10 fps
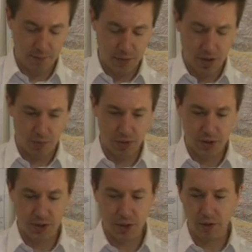I'm going
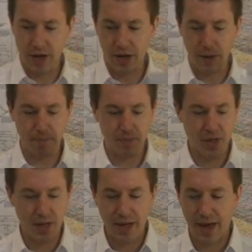to seal that up
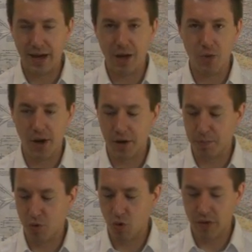and get ready to
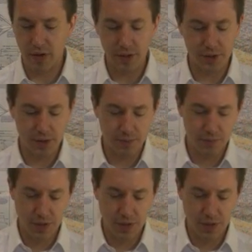pour this.